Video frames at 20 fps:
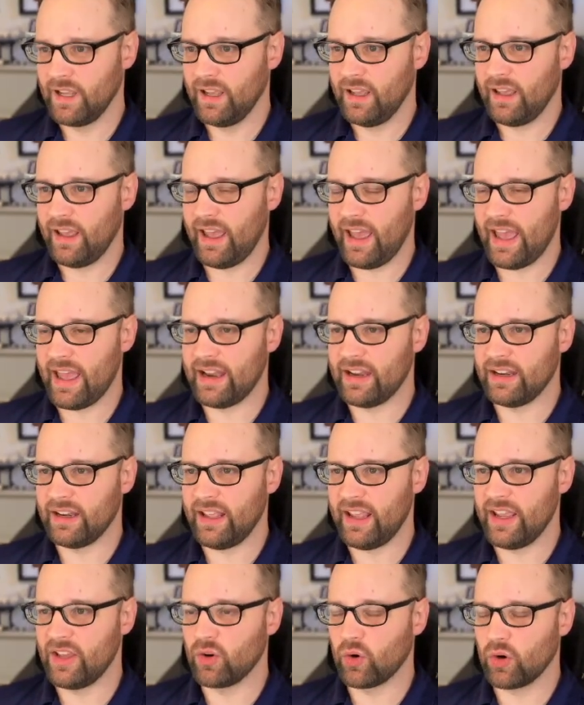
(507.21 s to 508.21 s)
And
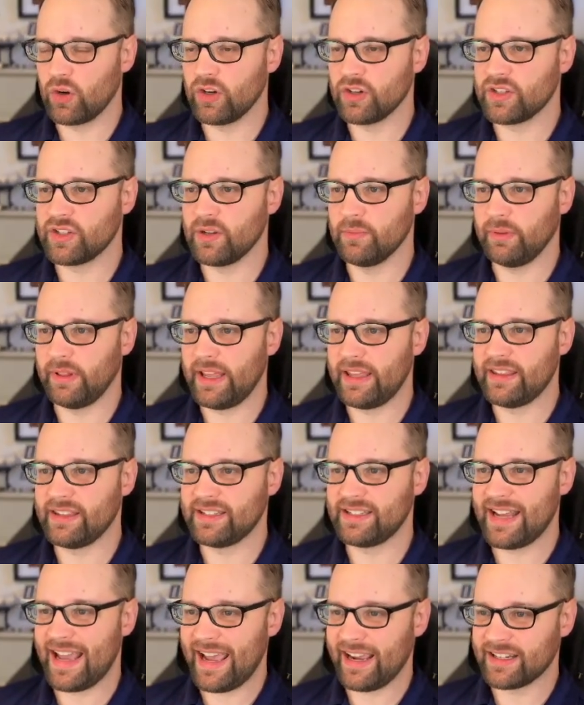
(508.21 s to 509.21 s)
in order to play this
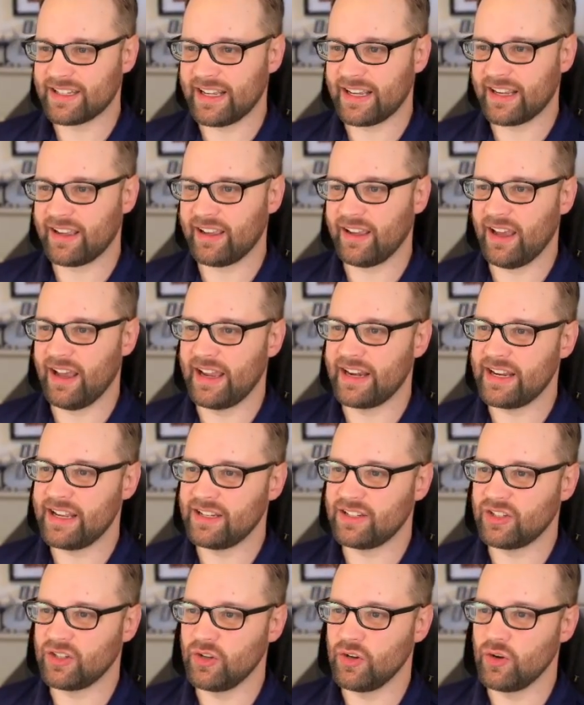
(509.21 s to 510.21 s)
tactic, I need
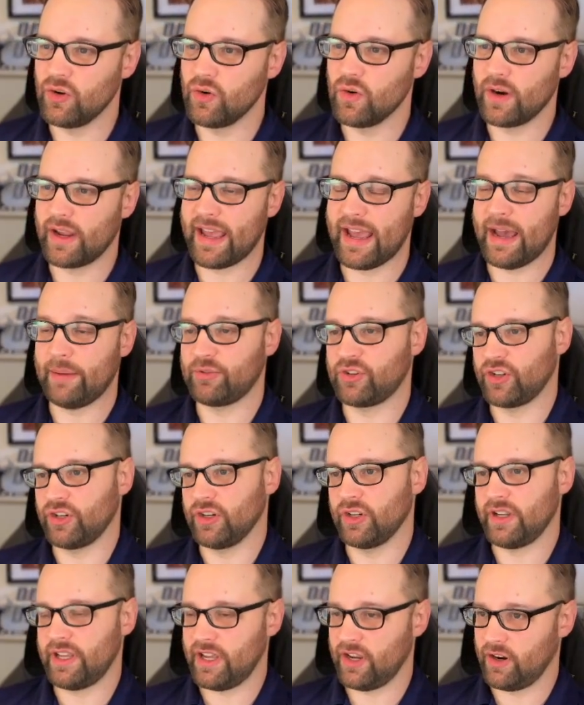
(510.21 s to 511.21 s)
to capture
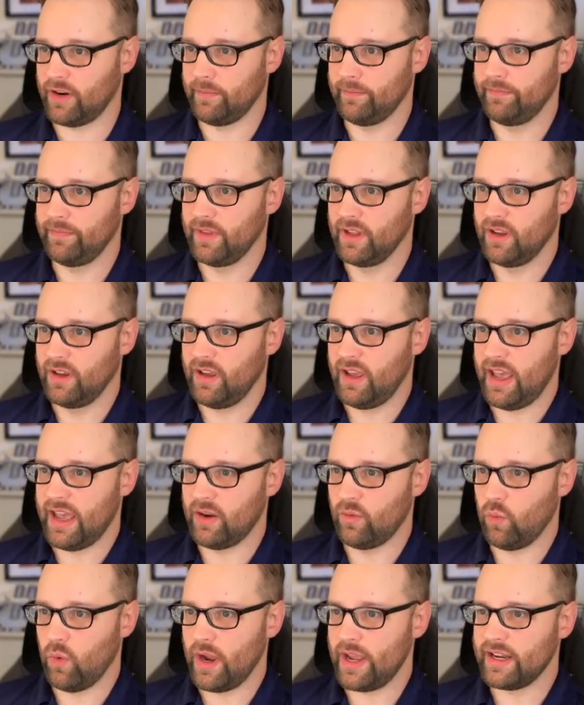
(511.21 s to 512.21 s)
here.
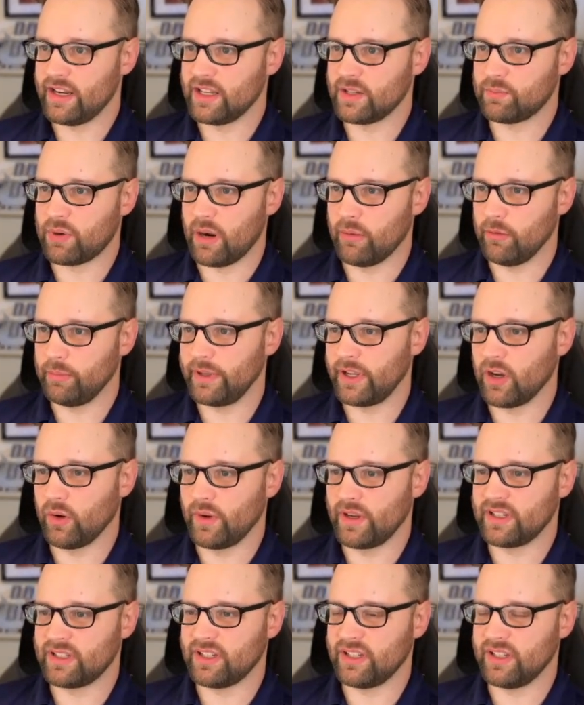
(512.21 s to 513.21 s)
And white is probably
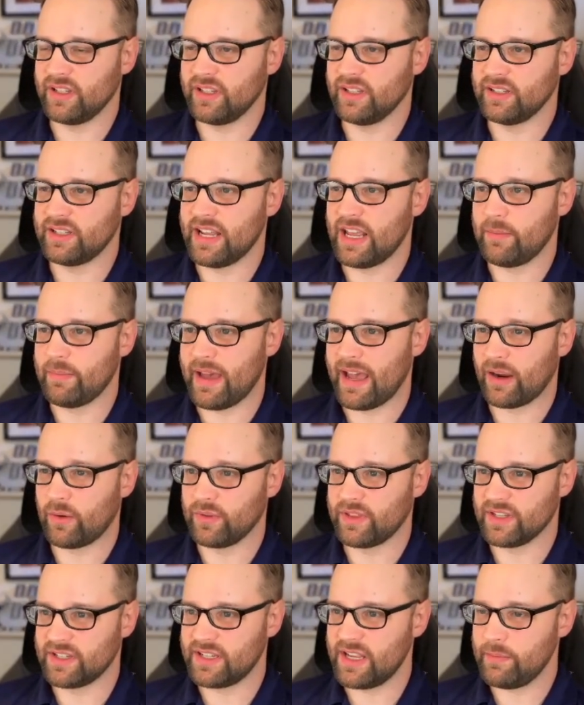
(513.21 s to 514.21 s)
going to take back with
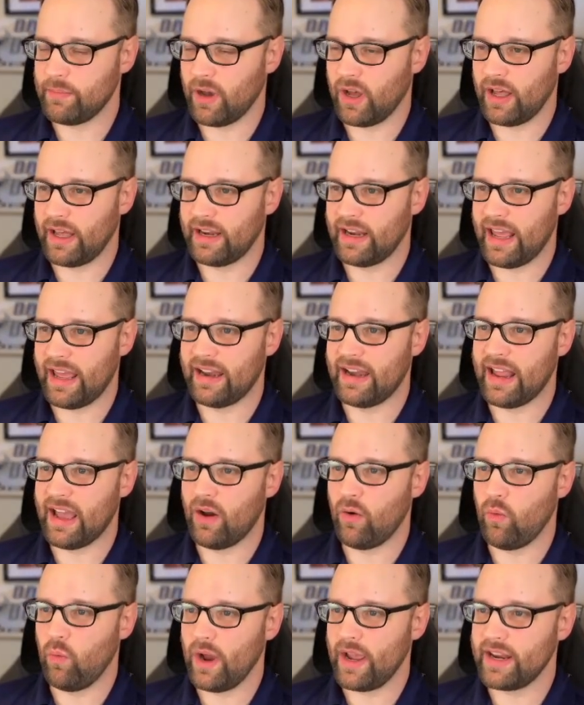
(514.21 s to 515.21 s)
the c pawn, and now
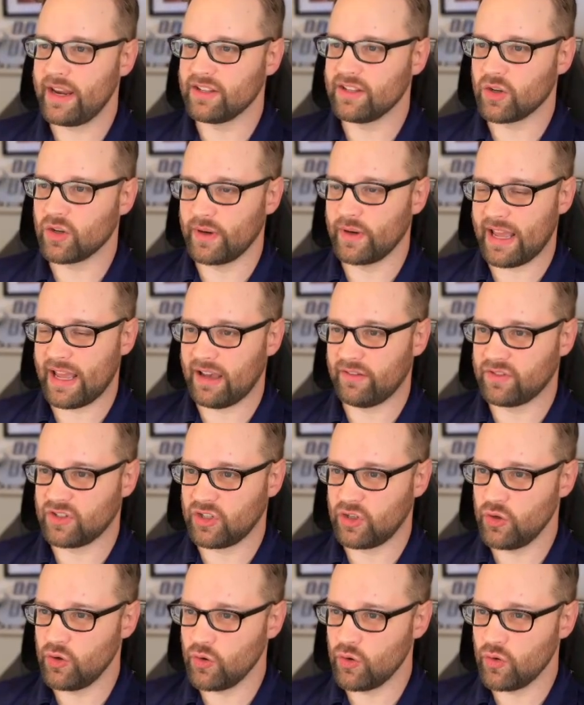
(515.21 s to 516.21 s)
white is going to have
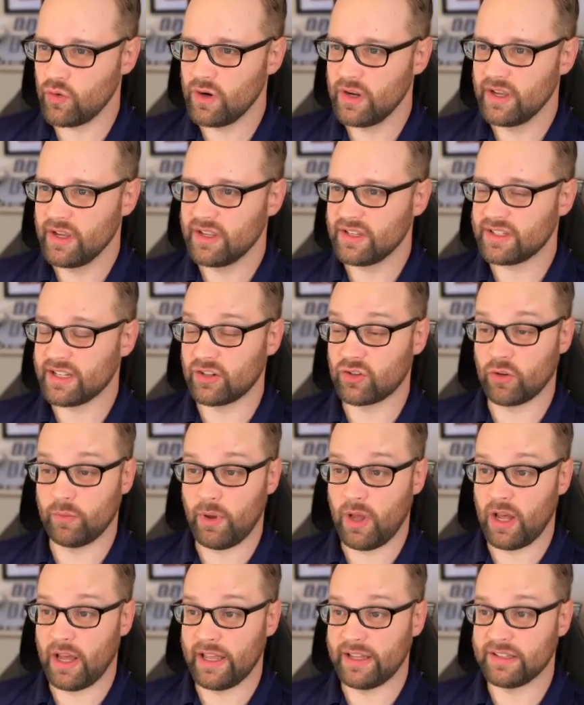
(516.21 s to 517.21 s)
two central
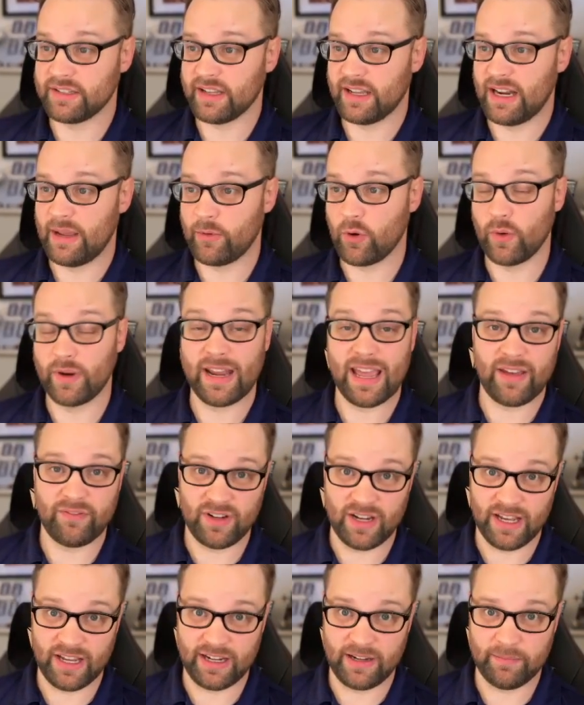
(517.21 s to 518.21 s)
pawns, and I'm going to have
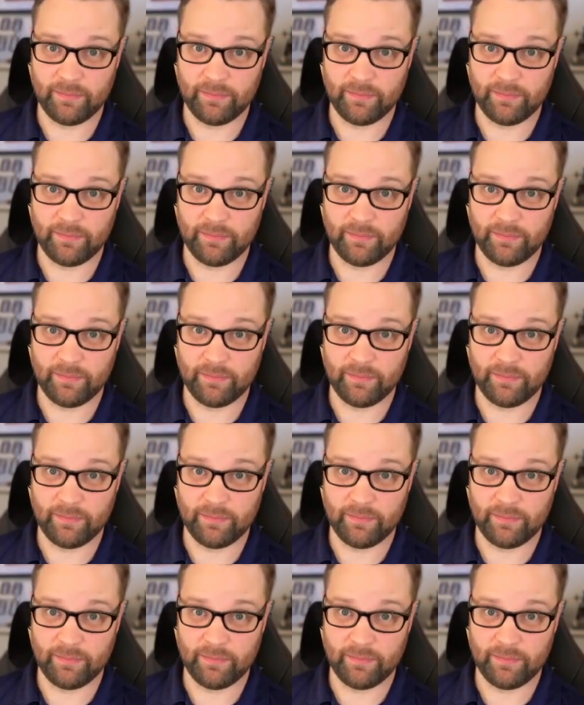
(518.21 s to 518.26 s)
none.